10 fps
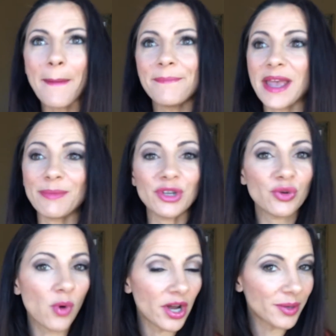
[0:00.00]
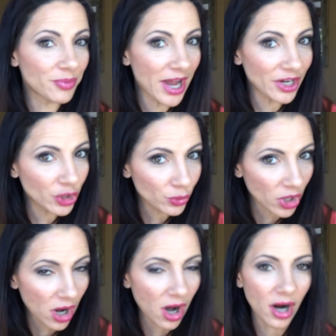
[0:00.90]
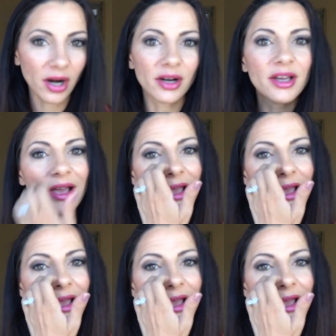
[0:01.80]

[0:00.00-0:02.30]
Maybe you want a brand new car.